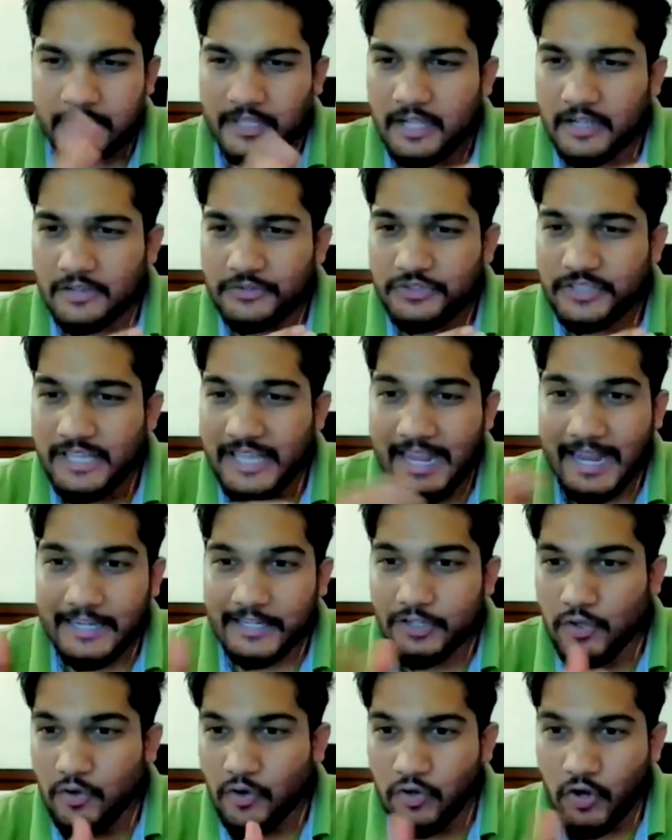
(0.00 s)
Because they
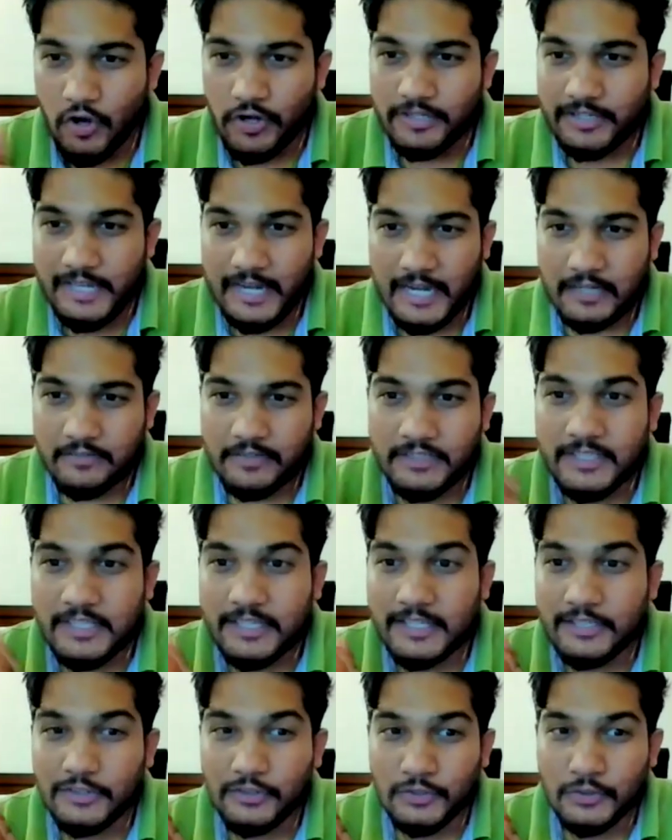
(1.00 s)
had no contact with
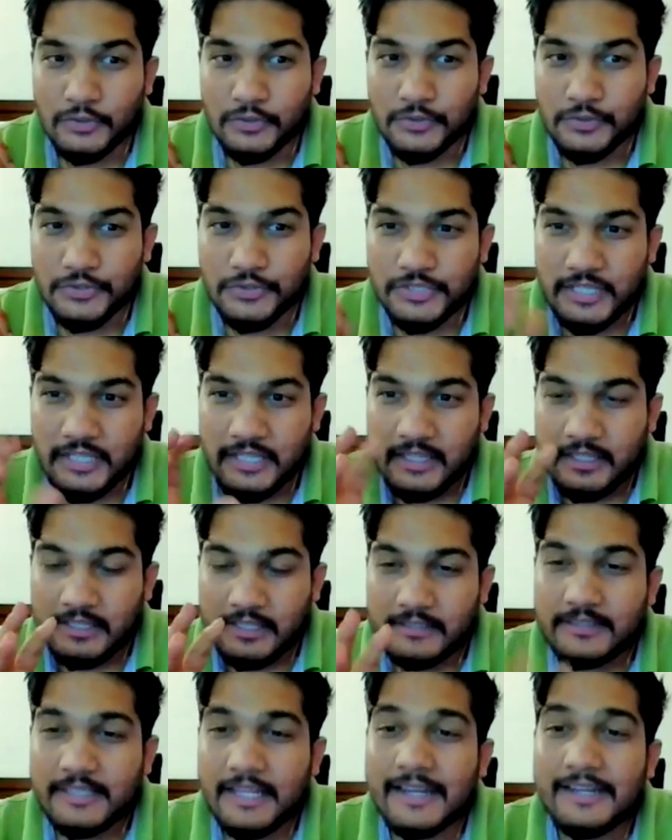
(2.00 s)
the Hindus,
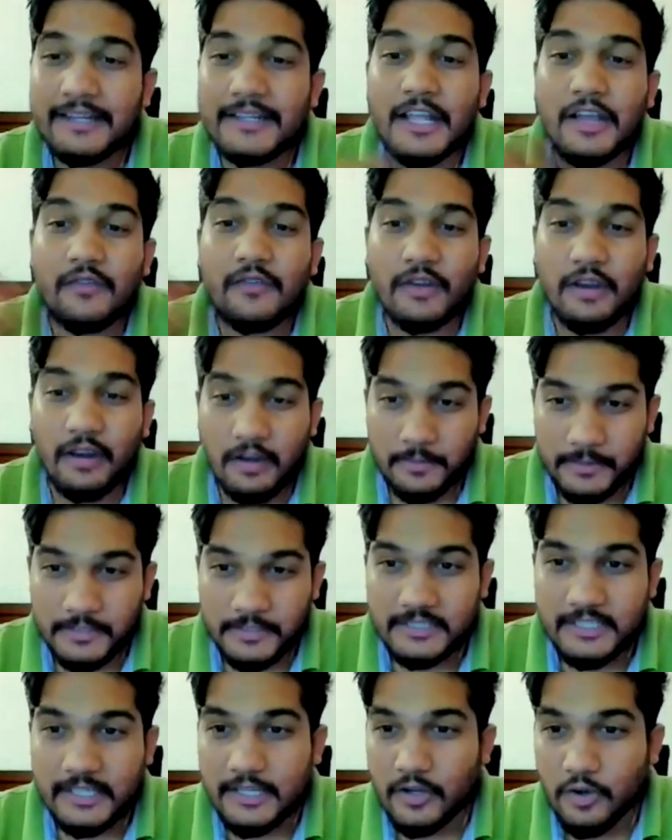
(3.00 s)
they developed
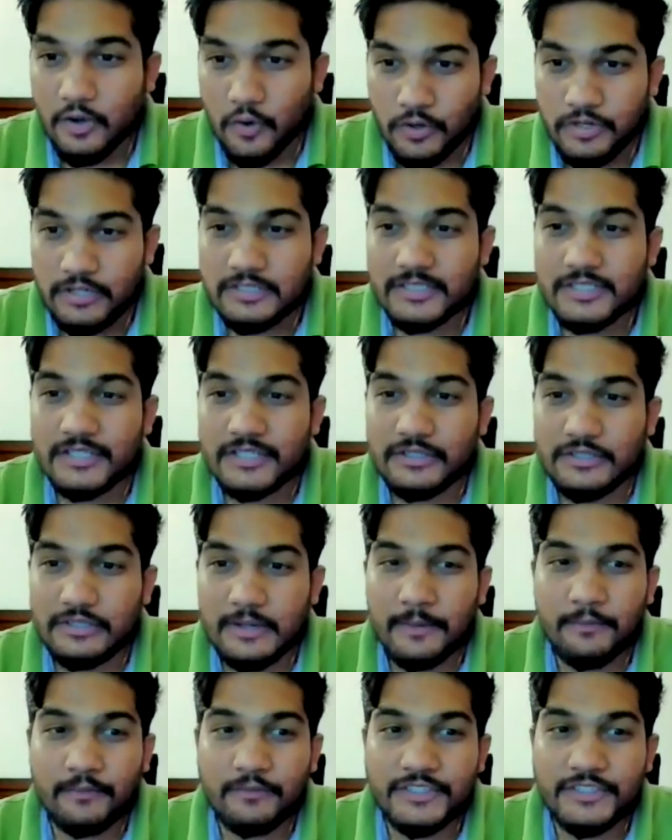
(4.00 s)
their own
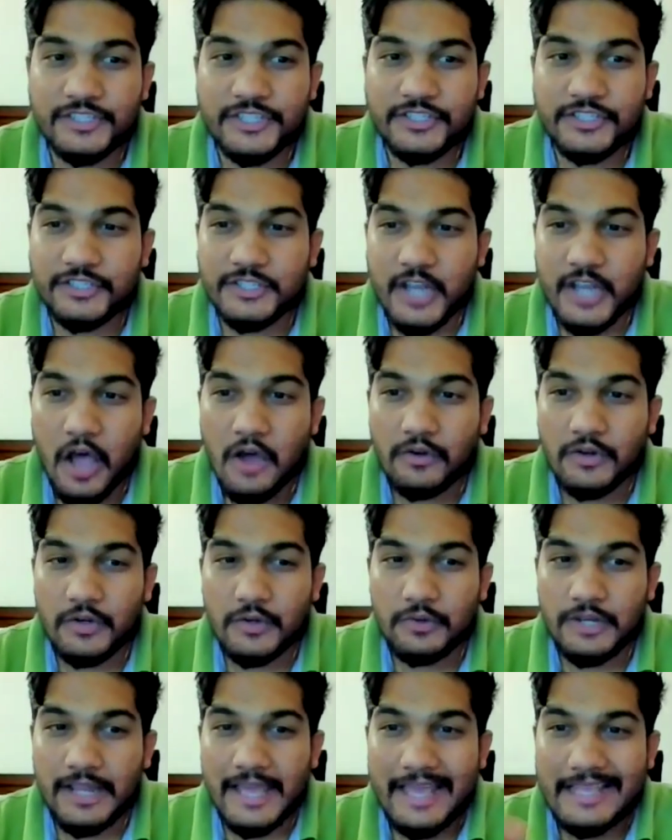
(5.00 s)
system, which is now
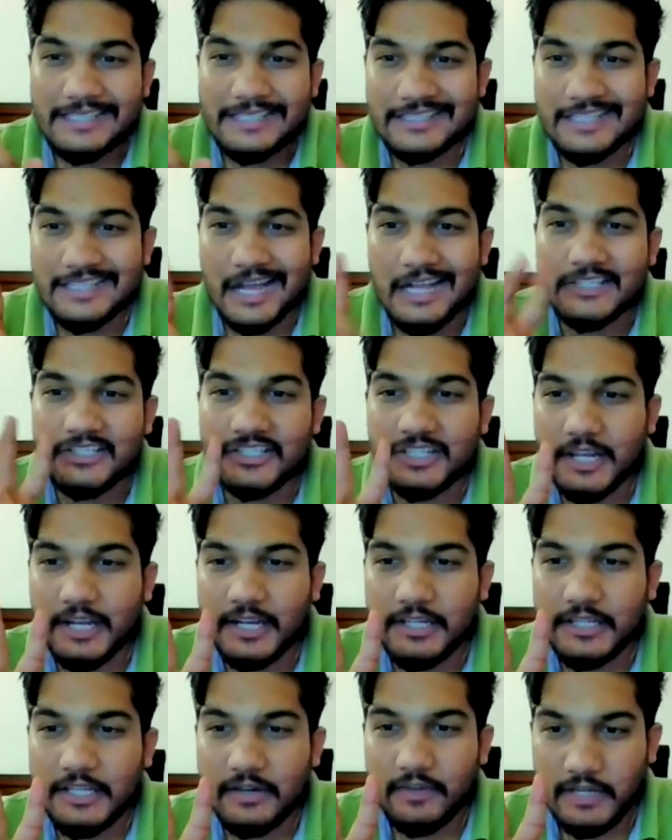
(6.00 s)
known as Tajik
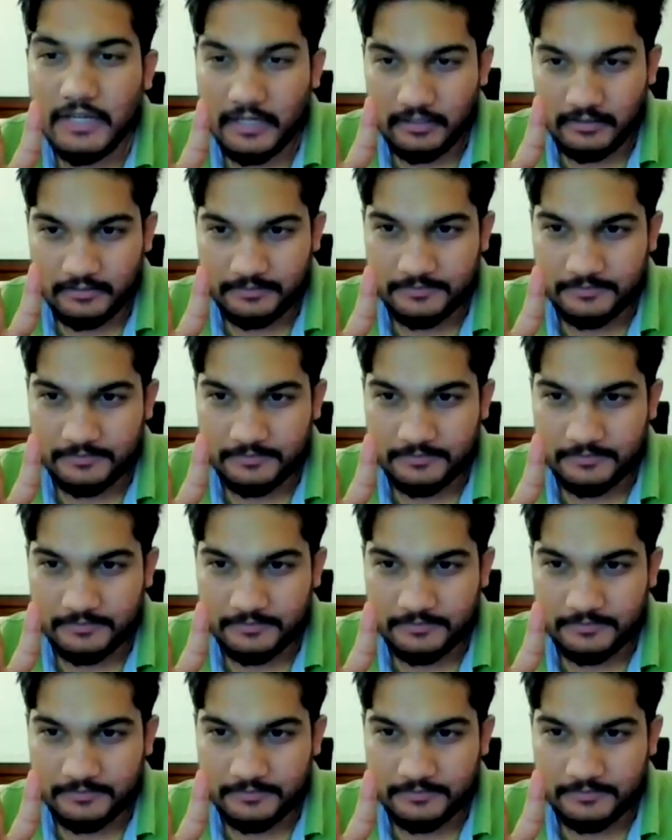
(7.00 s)
and Yavan.